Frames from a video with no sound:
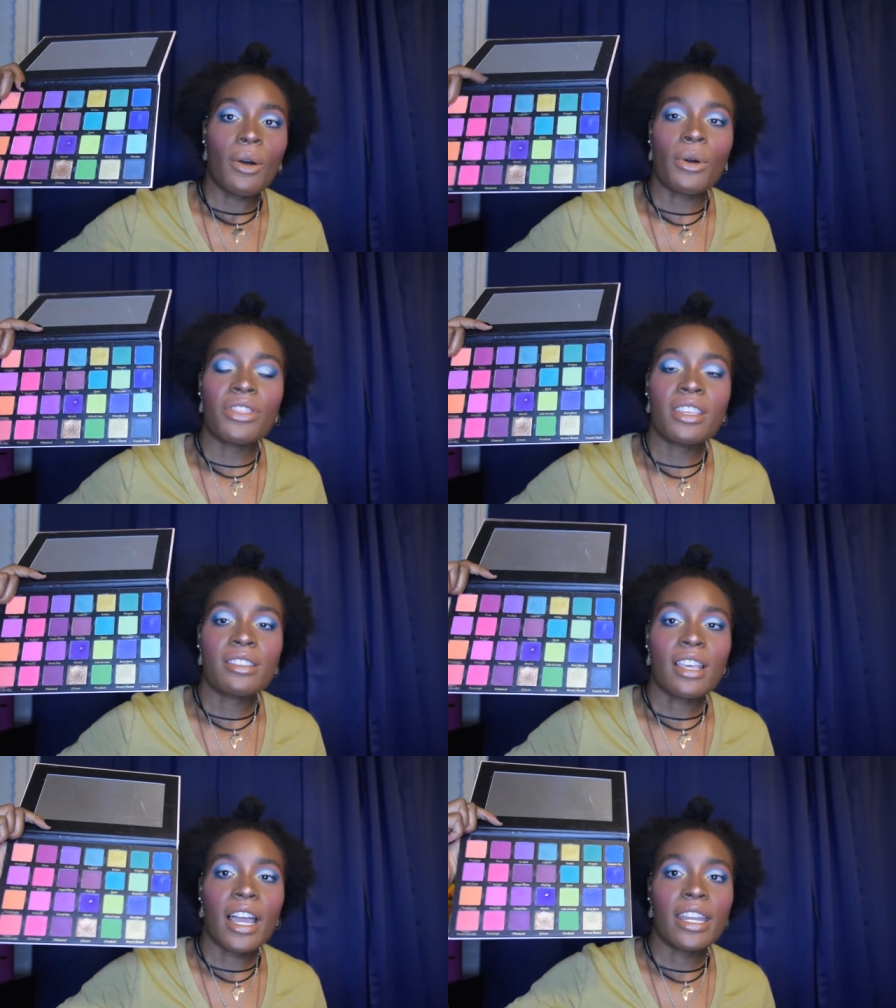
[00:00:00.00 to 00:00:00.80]
on this
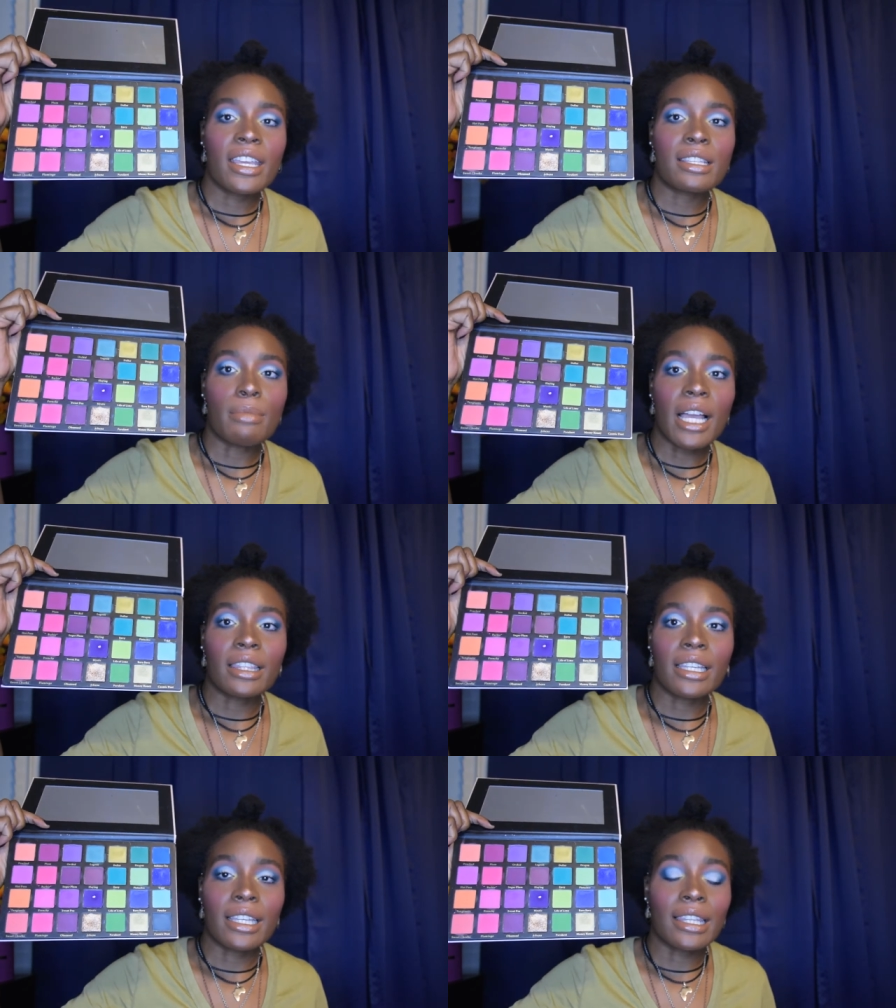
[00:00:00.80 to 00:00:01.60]
side is my
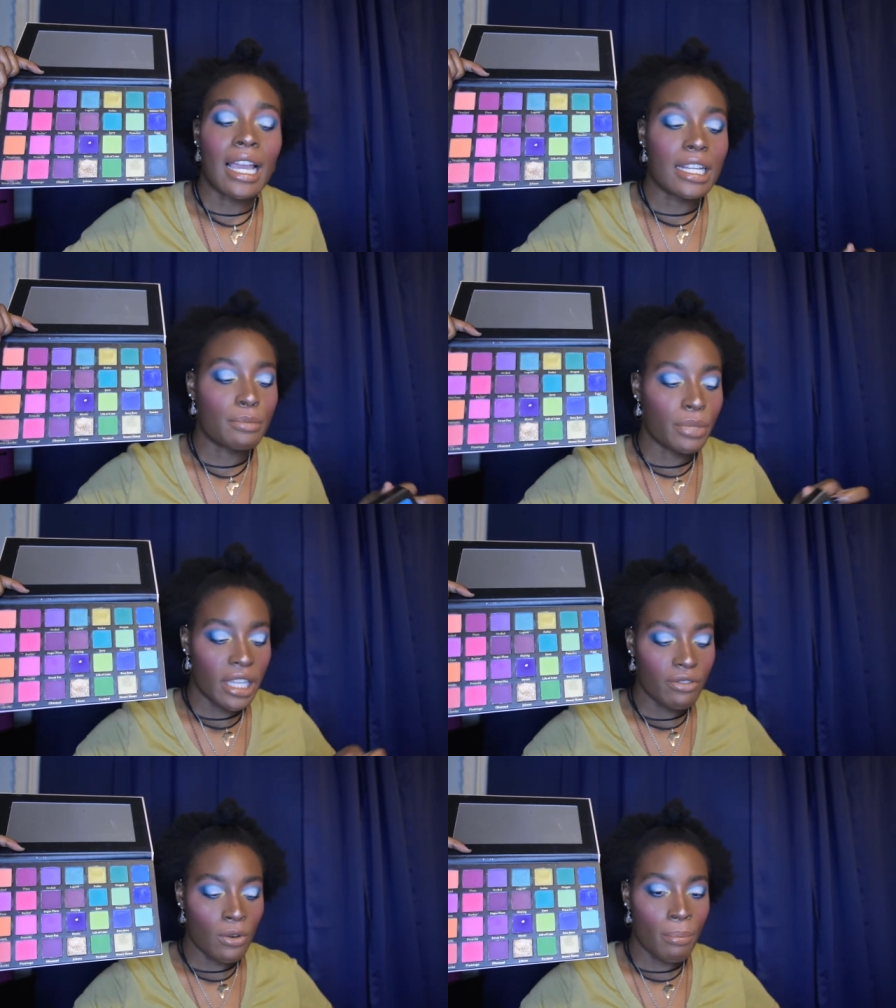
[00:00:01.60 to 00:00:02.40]
lick and lash
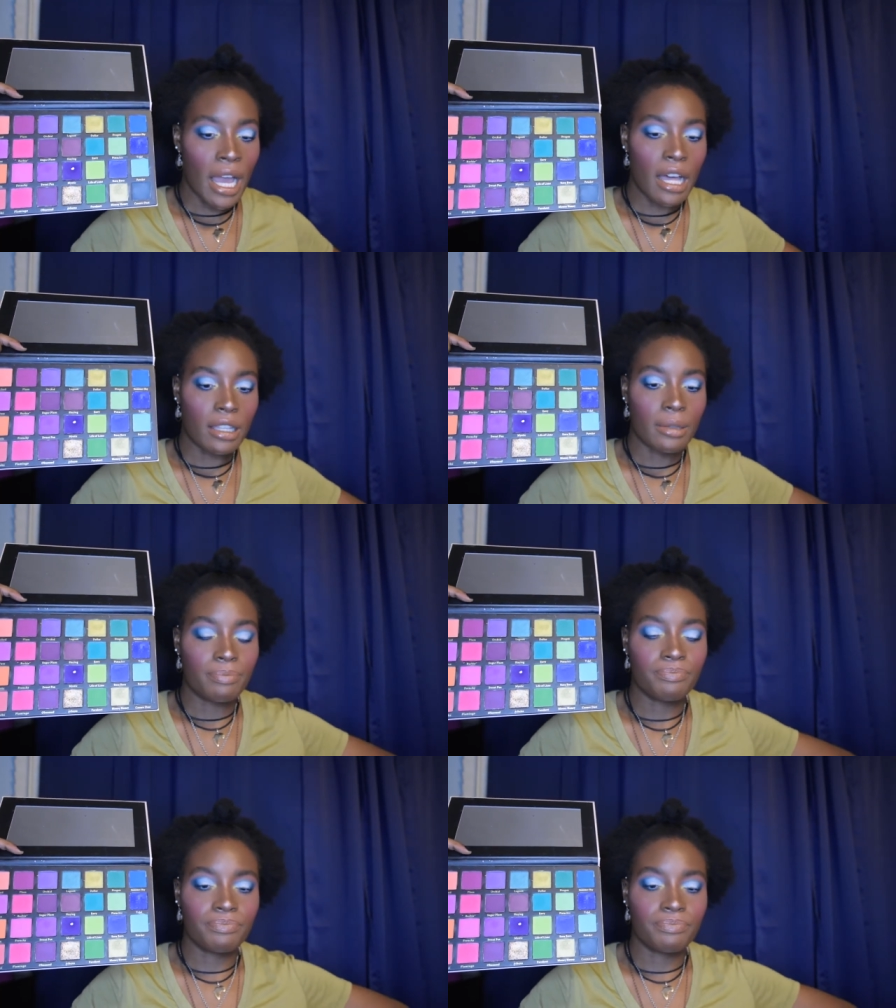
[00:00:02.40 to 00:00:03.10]
playful palette